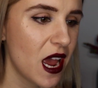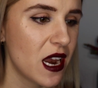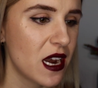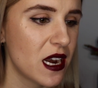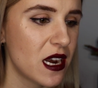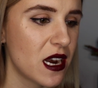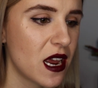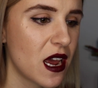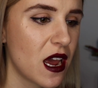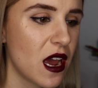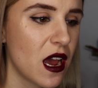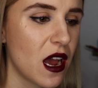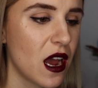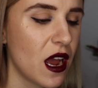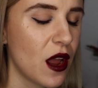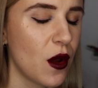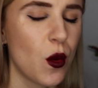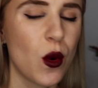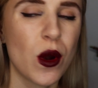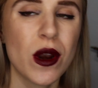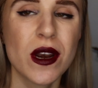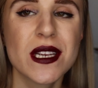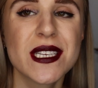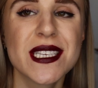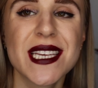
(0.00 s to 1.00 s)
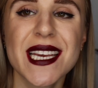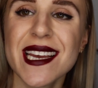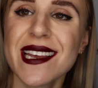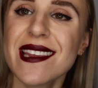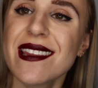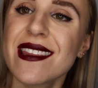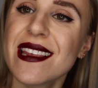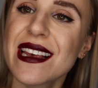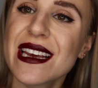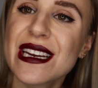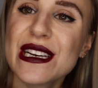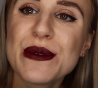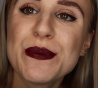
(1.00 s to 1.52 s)
and I want to say a
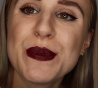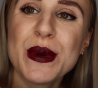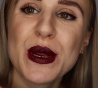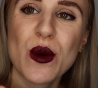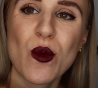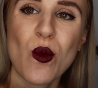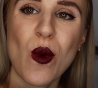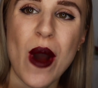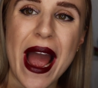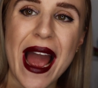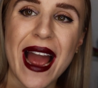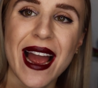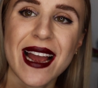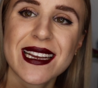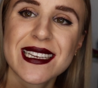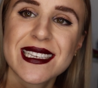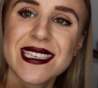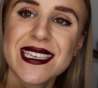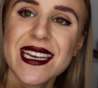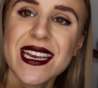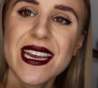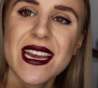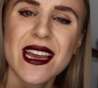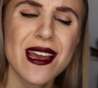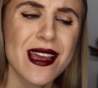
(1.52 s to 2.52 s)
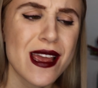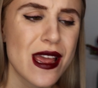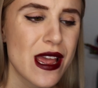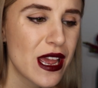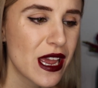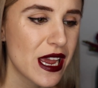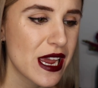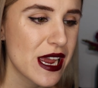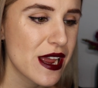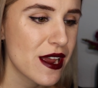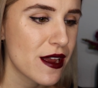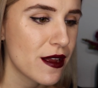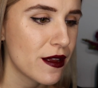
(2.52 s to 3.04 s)
little bit waxy.
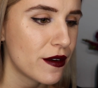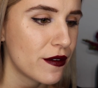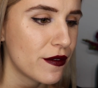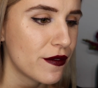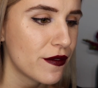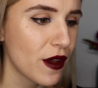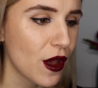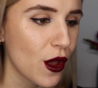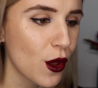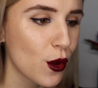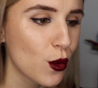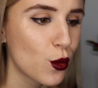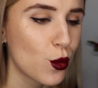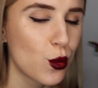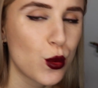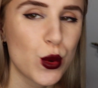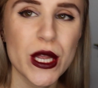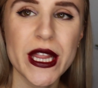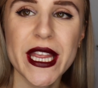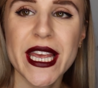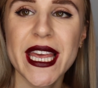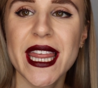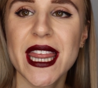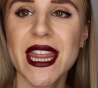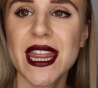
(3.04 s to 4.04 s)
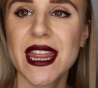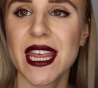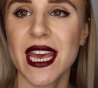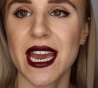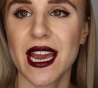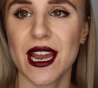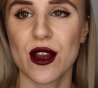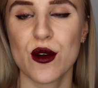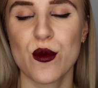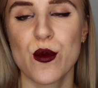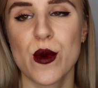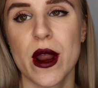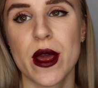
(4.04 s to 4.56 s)
It felt really
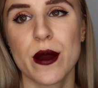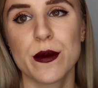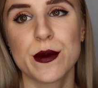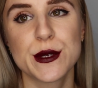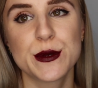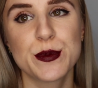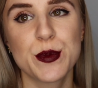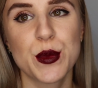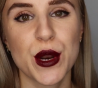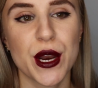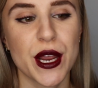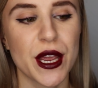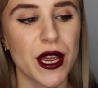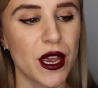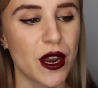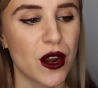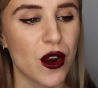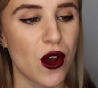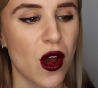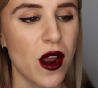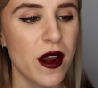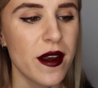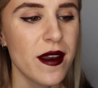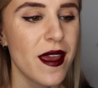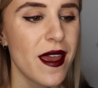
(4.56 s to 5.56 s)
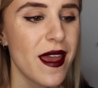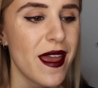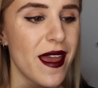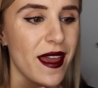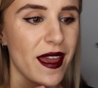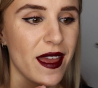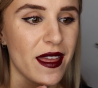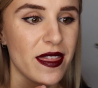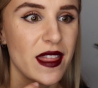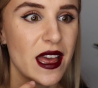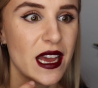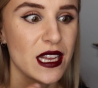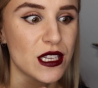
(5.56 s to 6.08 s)
thick when I was putting it on,
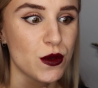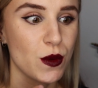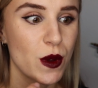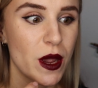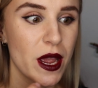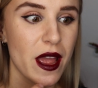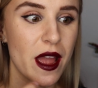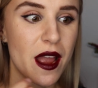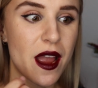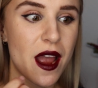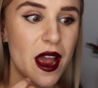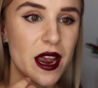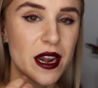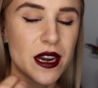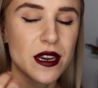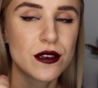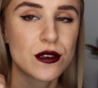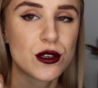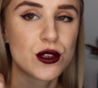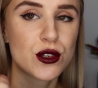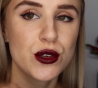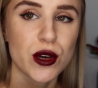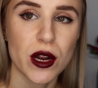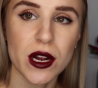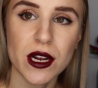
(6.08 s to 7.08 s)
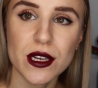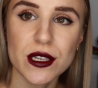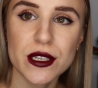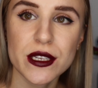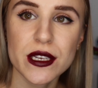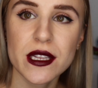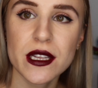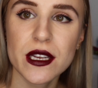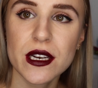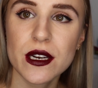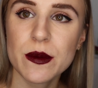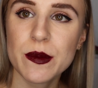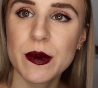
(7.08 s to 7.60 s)
and that's why I kind of struggled
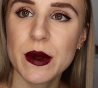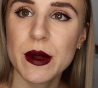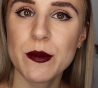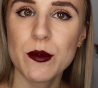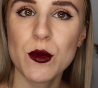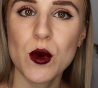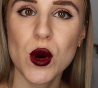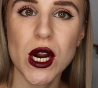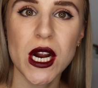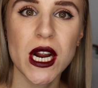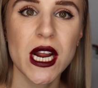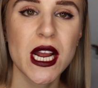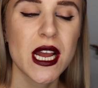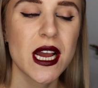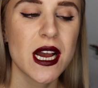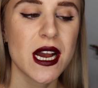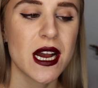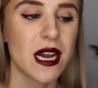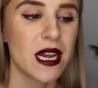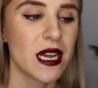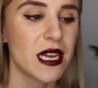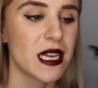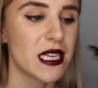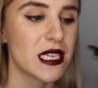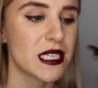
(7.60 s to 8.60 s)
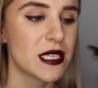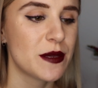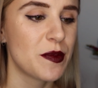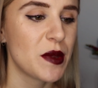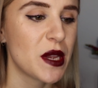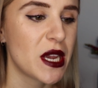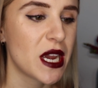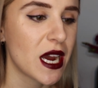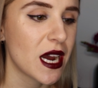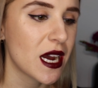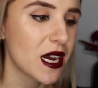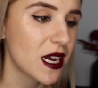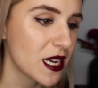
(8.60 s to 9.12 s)
a little bit more, is
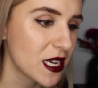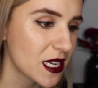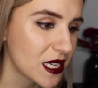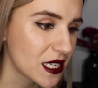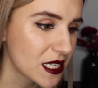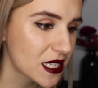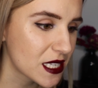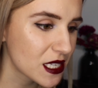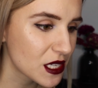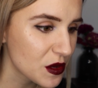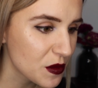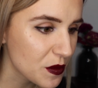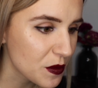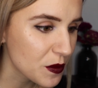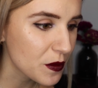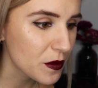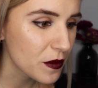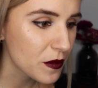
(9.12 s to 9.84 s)
because